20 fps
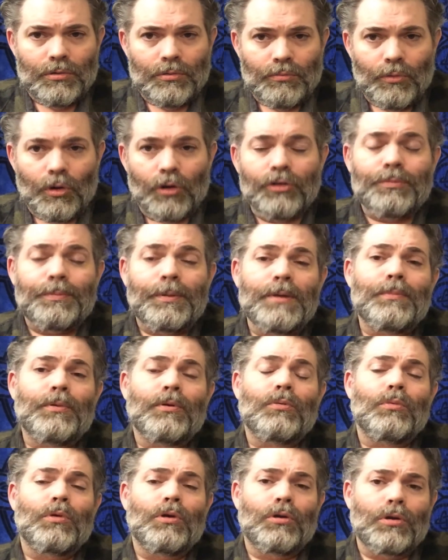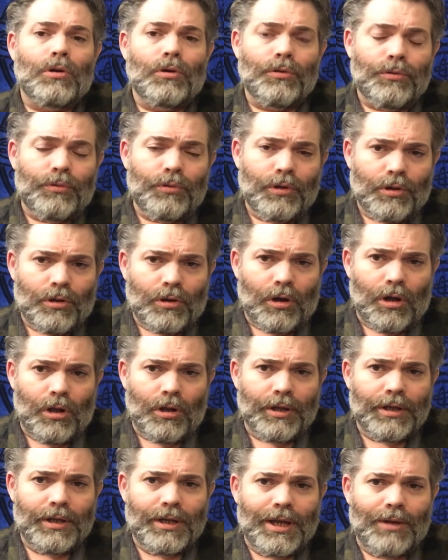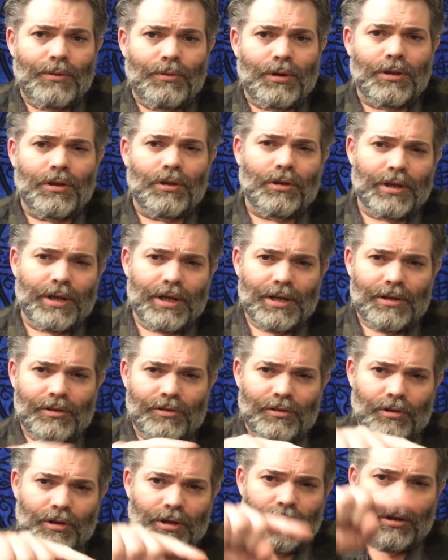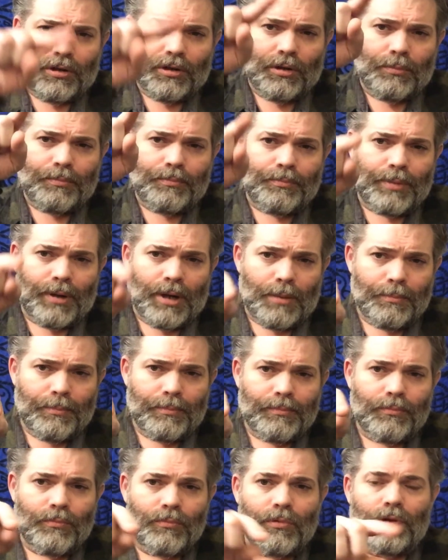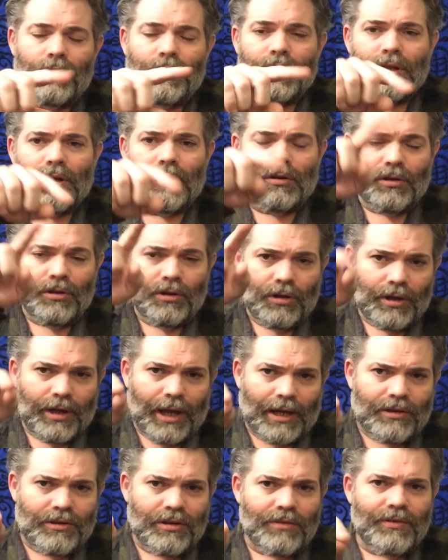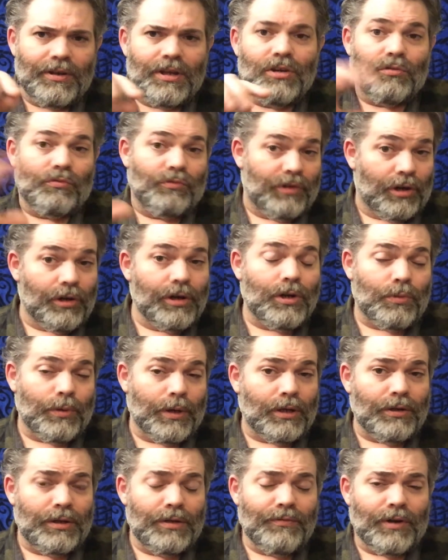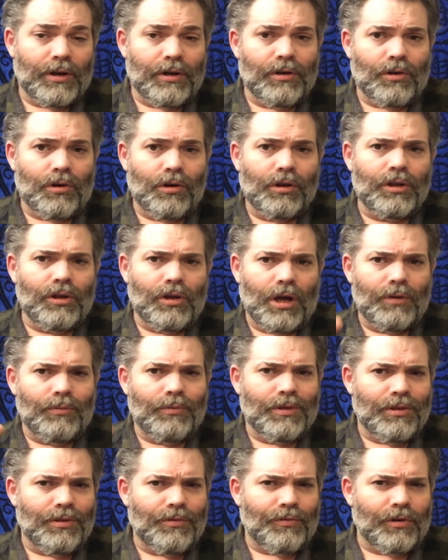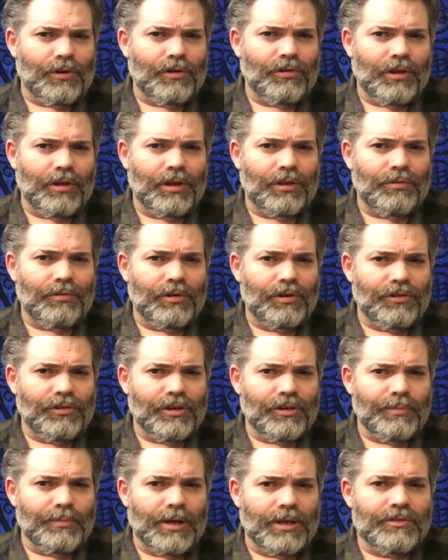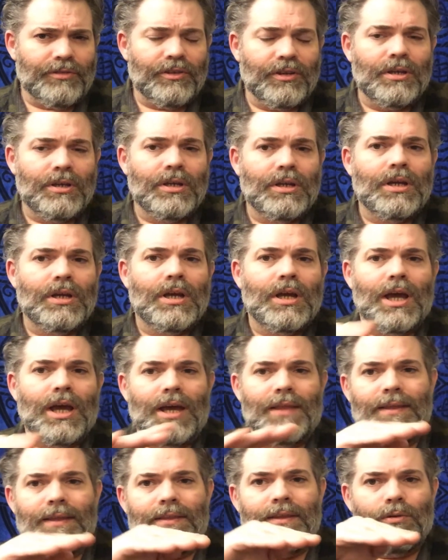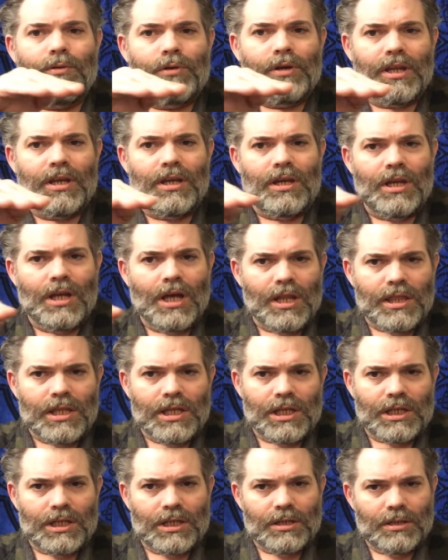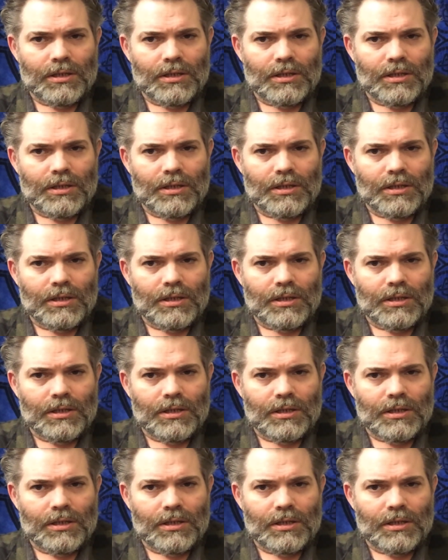Most people will go through the calling, and what they'll get is they'll get a little bump. Well, they'll get a little activity very quickly, very early on, within the first 3 to 6 months, and then they will get nothing